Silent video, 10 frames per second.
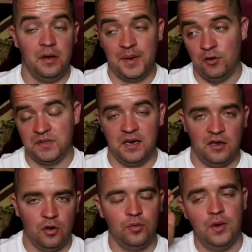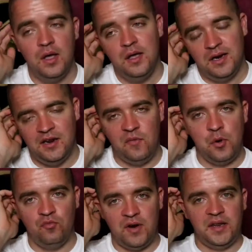I mean, obviously I know
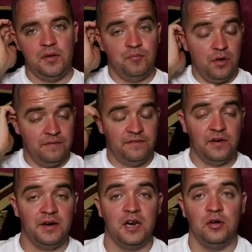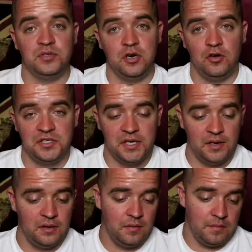Liverpool ran them very close last
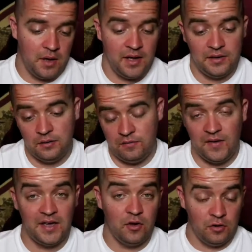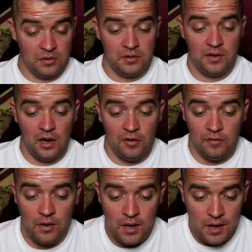year, and thank God, you know,
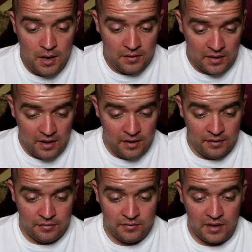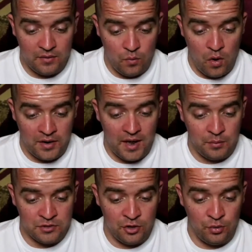that they weren't
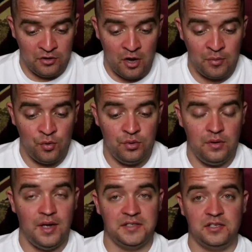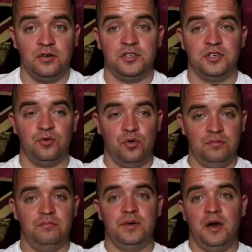able to do the double as such,
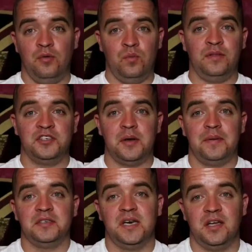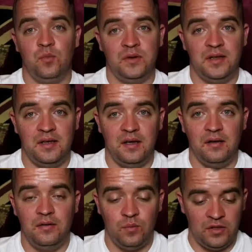or, you know, win the Champions League and win
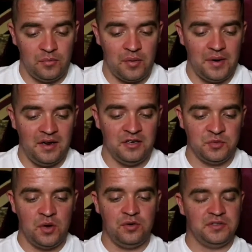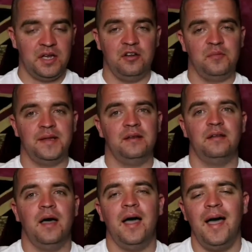the Premier League as well, because that would have
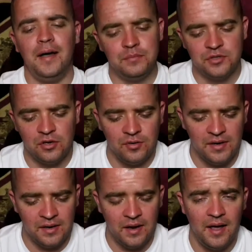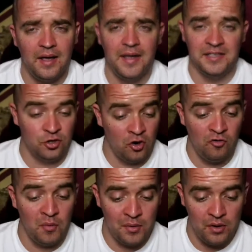been absolutely
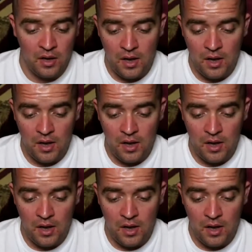intolerable.